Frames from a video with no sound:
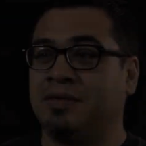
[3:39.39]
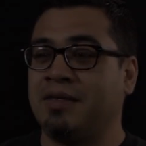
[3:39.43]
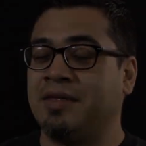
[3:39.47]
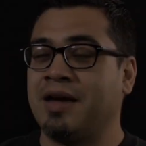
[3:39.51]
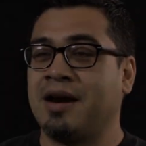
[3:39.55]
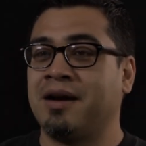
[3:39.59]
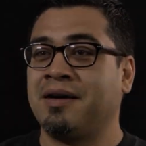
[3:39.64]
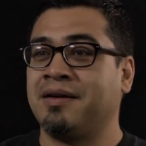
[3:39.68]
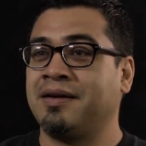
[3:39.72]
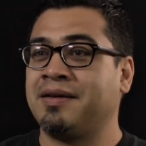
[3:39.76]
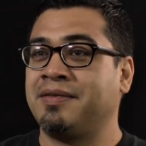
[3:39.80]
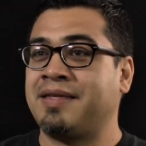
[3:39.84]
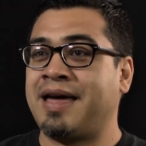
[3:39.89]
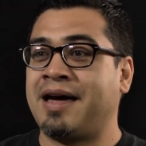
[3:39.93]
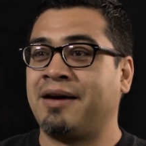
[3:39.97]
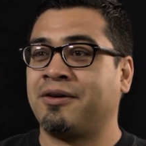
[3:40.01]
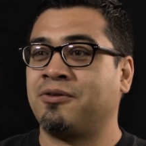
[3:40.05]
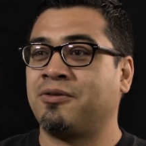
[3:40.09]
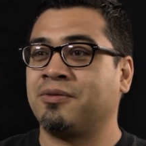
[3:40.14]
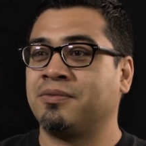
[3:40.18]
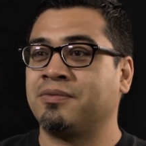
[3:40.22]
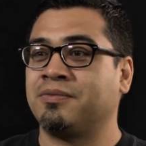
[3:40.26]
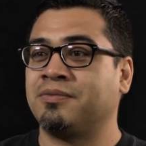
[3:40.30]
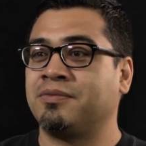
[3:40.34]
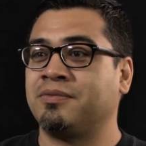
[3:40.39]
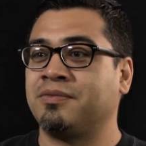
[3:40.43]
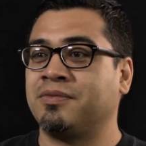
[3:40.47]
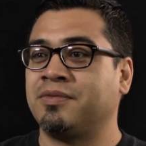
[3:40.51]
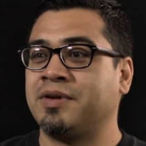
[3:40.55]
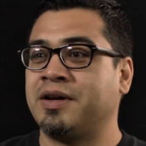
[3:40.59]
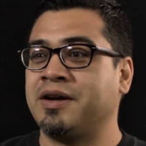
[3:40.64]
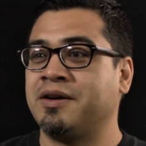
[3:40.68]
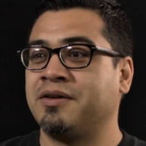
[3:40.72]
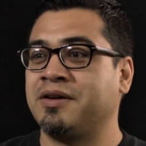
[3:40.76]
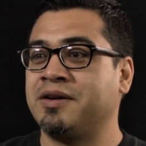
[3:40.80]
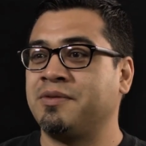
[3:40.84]
They're in that
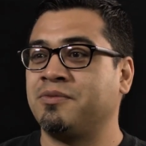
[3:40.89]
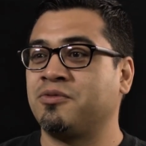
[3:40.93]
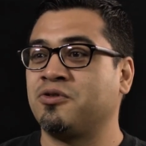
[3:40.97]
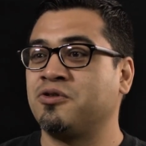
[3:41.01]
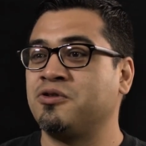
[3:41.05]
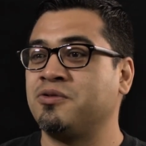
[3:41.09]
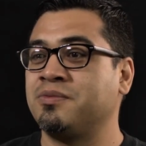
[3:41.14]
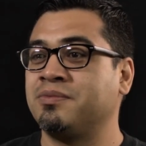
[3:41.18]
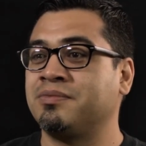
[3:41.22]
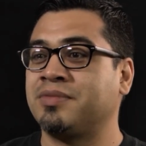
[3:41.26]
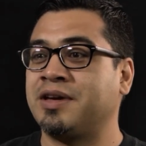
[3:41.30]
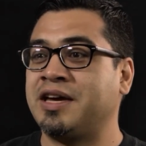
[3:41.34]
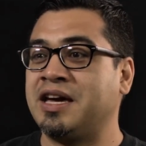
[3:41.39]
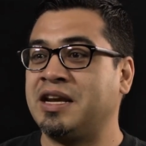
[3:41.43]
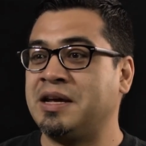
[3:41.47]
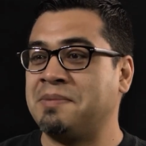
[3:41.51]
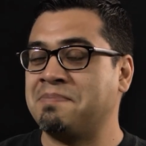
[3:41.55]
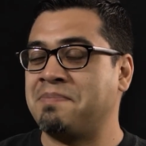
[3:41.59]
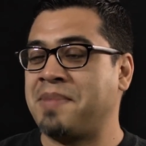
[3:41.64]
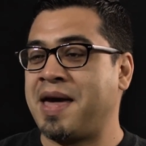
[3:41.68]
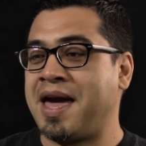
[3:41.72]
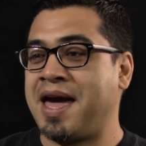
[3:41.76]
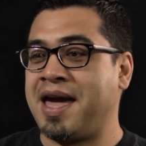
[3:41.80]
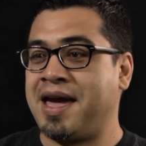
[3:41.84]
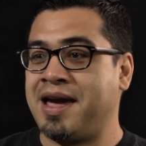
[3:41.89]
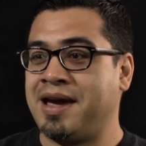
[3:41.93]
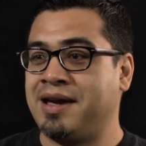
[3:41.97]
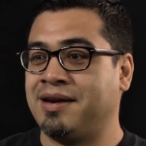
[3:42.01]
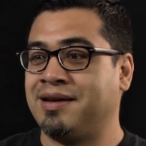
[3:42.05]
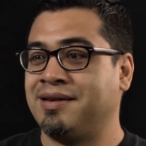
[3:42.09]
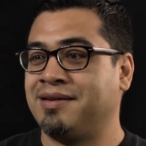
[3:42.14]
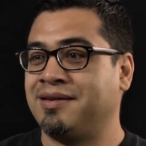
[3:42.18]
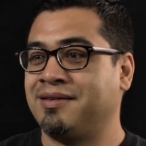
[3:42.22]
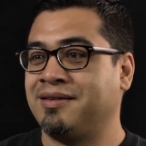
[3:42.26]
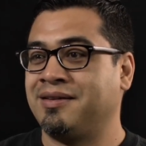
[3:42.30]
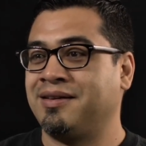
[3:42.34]
hearing room getting
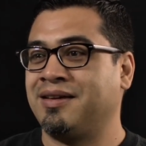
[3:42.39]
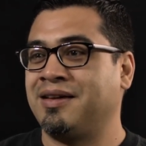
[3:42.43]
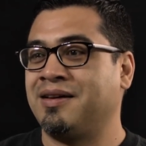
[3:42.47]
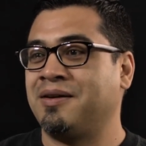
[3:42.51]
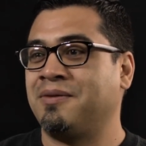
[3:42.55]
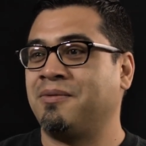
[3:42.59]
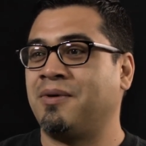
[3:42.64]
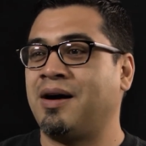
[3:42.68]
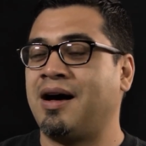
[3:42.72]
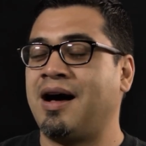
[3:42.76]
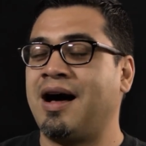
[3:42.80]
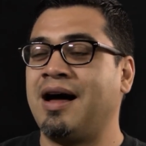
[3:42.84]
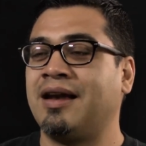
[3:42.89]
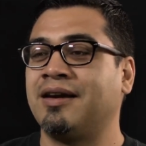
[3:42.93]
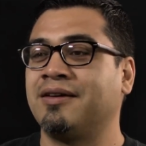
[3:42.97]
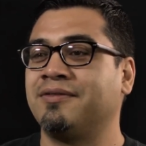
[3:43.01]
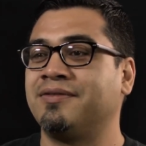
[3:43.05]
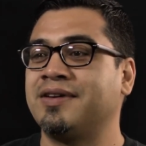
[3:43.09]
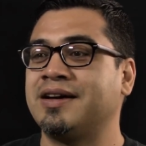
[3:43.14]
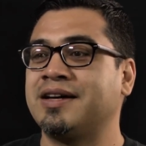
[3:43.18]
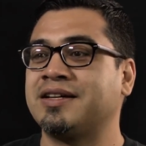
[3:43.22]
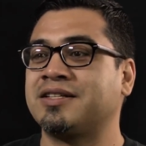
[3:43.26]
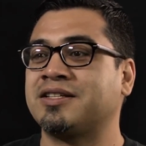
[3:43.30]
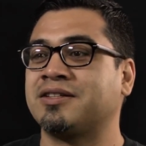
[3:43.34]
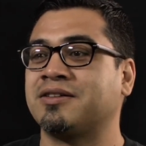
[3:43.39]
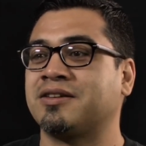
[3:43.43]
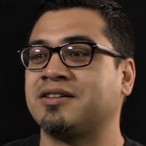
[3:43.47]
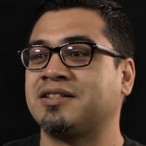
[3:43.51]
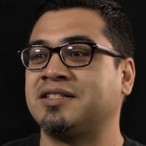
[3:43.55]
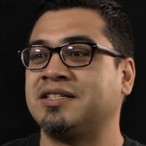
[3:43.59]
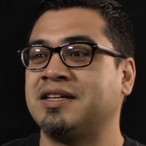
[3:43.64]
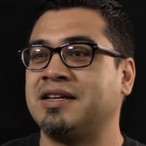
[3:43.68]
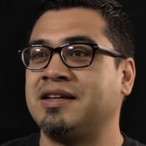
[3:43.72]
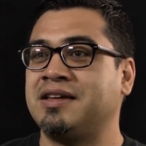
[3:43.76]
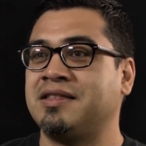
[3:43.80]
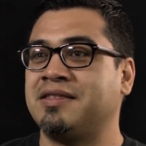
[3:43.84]
paid while all of us are
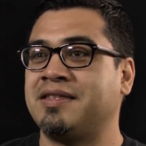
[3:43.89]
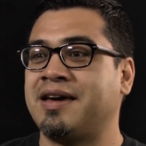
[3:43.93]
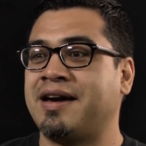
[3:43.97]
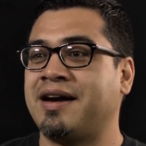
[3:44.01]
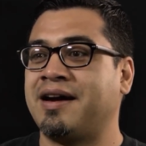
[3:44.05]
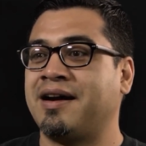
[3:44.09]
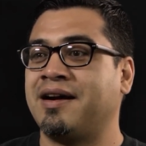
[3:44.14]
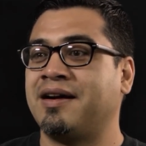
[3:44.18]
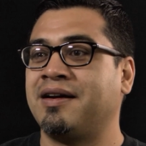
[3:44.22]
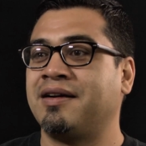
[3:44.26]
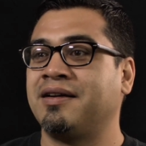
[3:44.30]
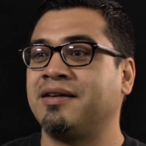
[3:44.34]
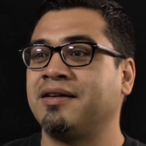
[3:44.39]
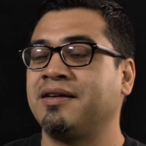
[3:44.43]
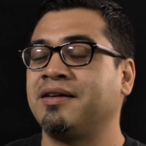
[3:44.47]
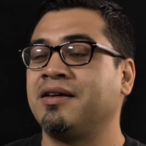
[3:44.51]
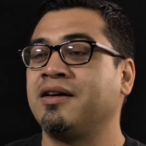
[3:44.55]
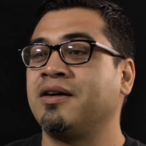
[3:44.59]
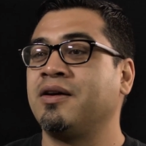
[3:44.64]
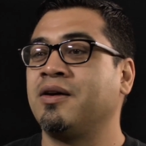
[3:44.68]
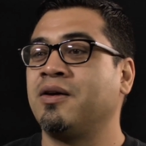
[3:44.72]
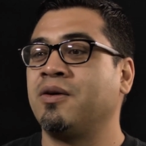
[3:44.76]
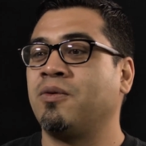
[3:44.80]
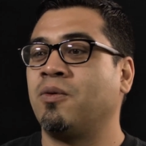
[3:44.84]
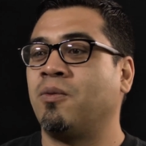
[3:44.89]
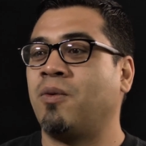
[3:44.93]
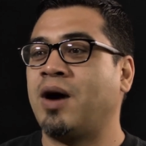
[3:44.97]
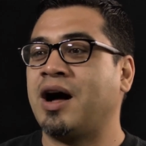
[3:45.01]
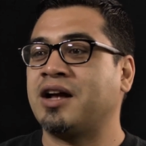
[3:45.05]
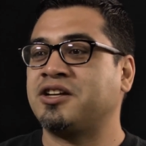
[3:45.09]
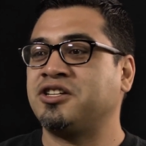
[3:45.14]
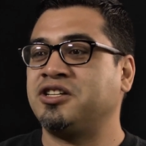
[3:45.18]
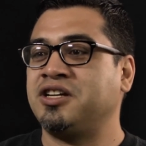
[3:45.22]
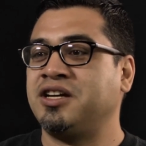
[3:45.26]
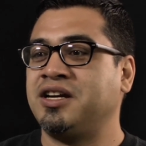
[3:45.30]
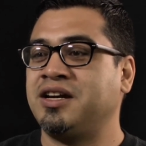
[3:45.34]
sitting there
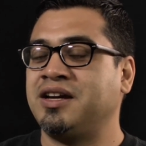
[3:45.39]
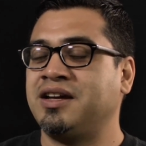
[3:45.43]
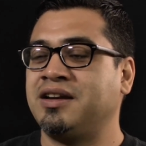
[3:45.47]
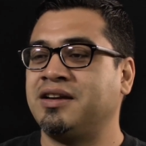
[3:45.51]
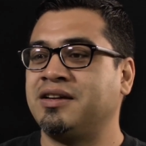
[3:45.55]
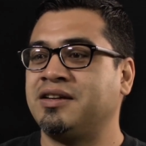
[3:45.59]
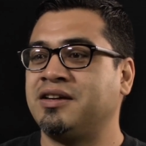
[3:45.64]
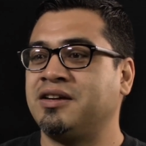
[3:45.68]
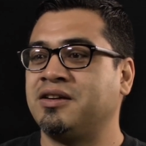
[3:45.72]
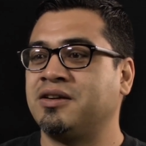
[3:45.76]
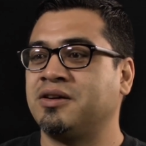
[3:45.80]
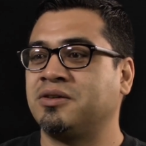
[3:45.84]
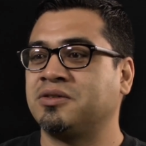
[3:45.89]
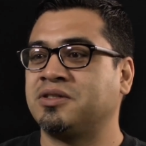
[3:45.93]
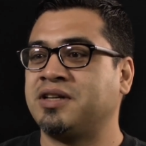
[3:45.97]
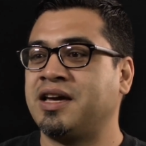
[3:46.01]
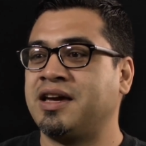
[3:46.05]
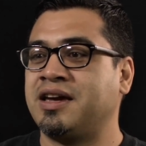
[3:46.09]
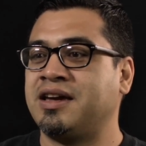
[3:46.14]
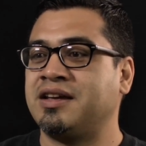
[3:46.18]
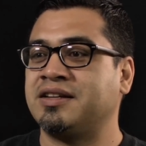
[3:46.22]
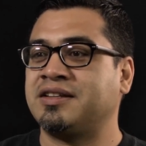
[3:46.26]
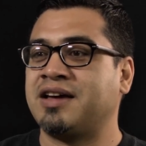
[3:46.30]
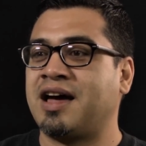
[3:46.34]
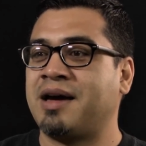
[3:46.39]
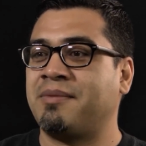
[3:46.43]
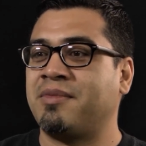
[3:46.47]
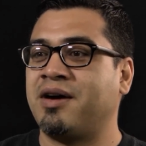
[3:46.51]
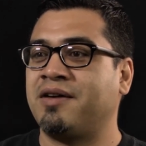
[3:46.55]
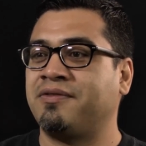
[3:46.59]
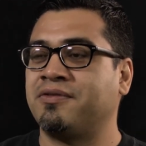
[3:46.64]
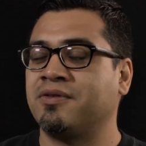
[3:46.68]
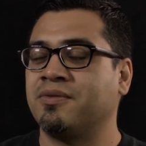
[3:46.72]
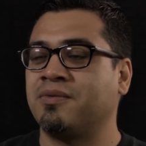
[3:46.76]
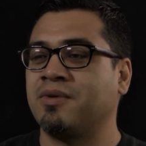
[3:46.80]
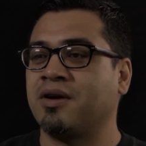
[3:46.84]
watching, you know, taking time
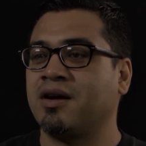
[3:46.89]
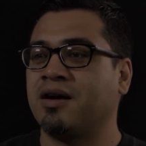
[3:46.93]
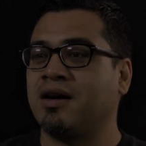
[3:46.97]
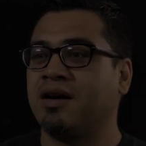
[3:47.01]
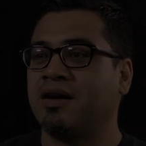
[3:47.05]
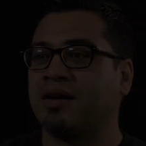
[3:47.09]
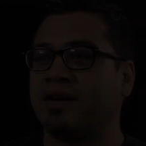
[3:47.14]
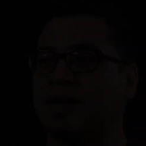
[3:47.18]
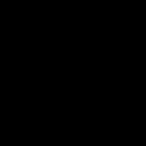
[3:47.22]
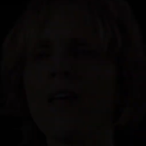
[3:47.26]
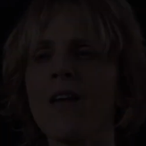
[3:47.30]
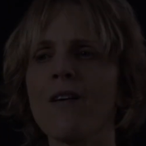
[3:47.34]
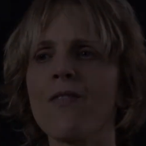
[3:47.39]
off of work.